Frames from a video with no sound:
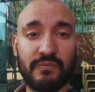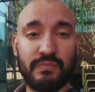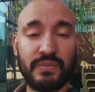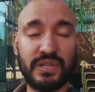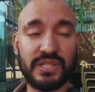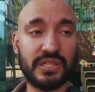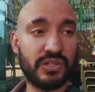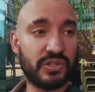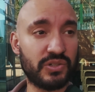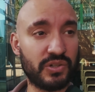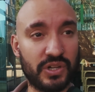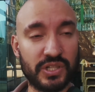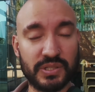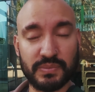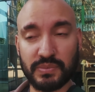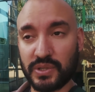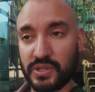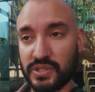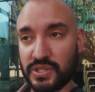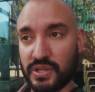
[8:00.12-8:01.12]
of missing
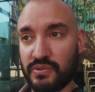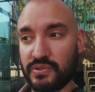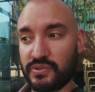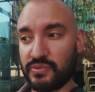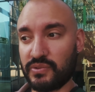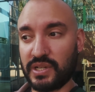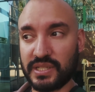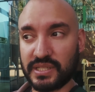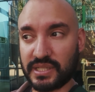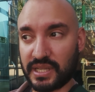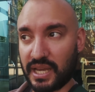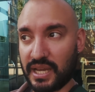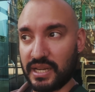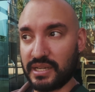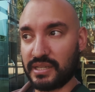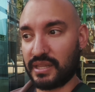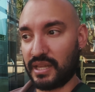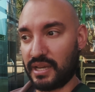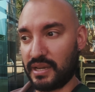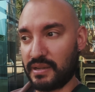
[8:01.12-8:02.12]
shots, because I was really
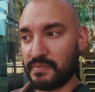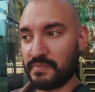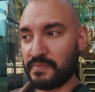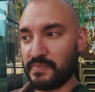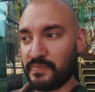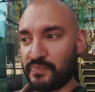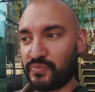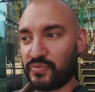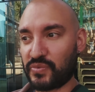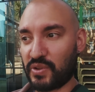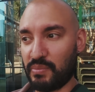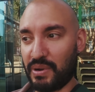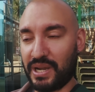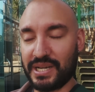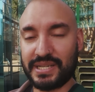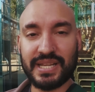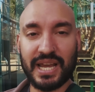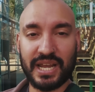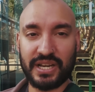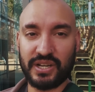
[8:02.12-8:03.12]
scared that
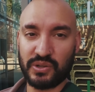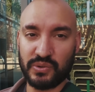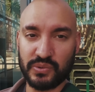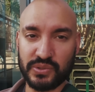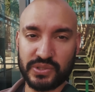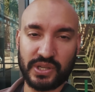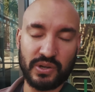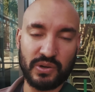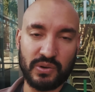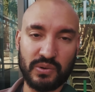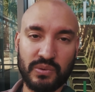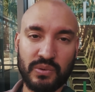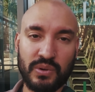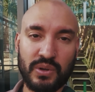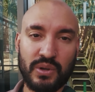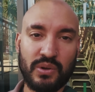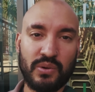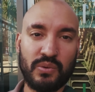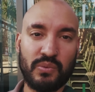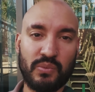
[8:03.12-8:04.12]
my technical skill
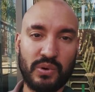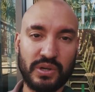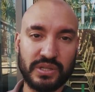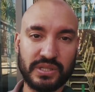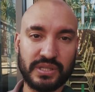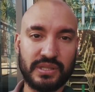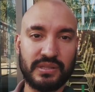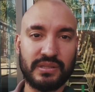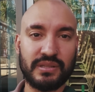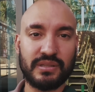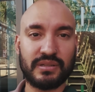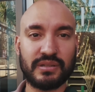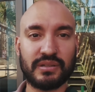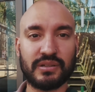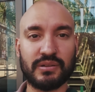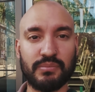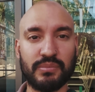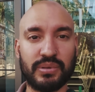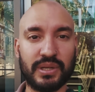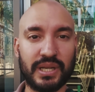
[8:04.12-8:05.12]
wasn't
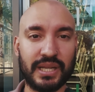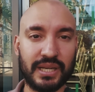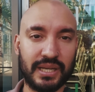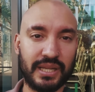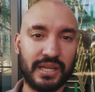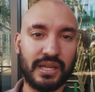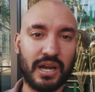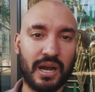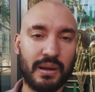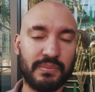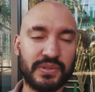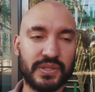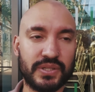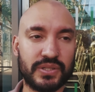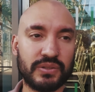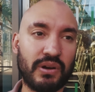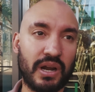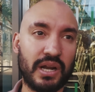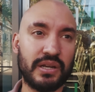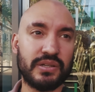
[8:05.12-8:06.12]
completely up to
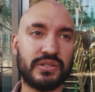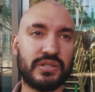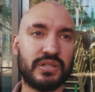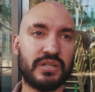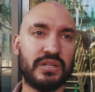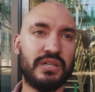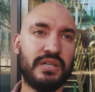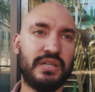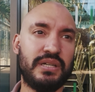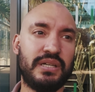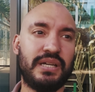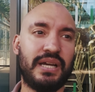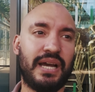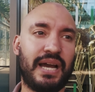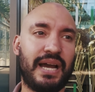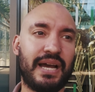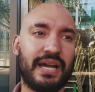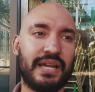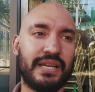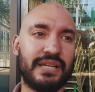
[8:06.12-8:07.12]
scratch.
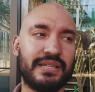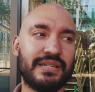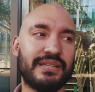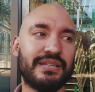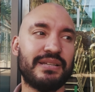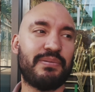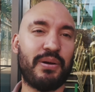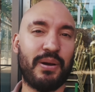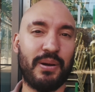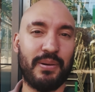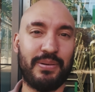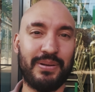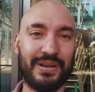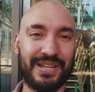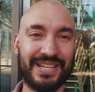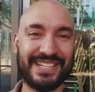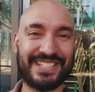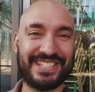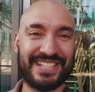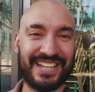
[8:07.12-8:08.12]
And it
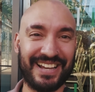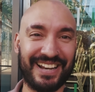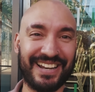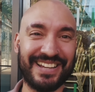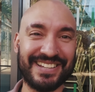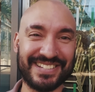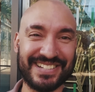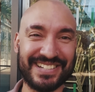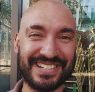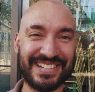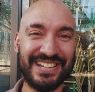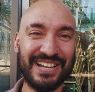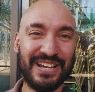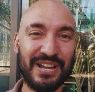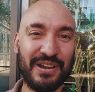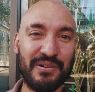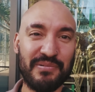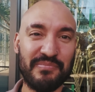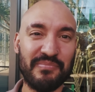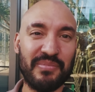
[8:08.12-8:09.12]
probably still isn't,
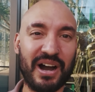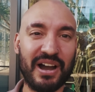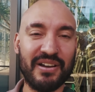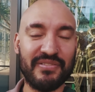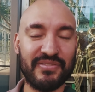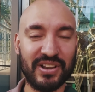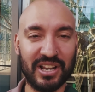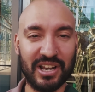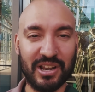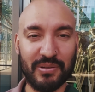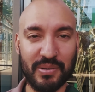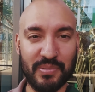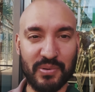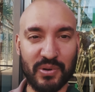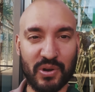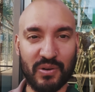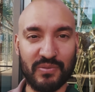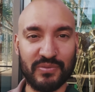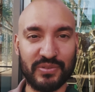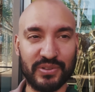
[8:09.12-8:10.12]
but I feel a little bit
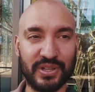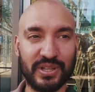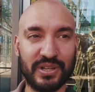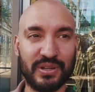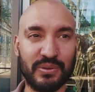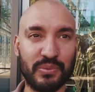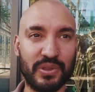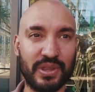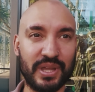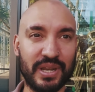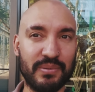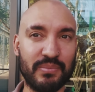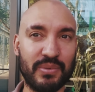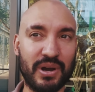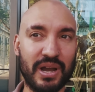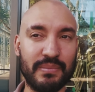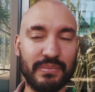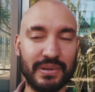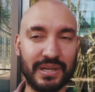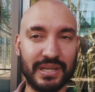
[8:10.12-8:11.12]
more confident within
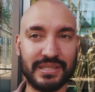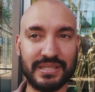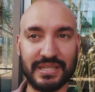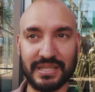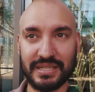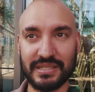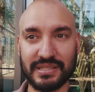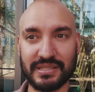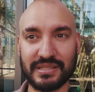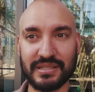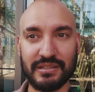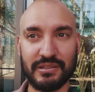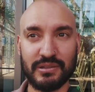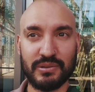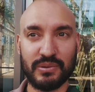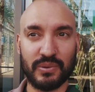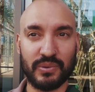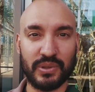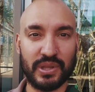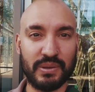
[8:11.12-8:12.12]
my abilities,
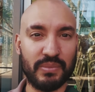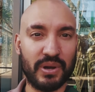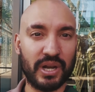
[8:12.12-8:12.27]
within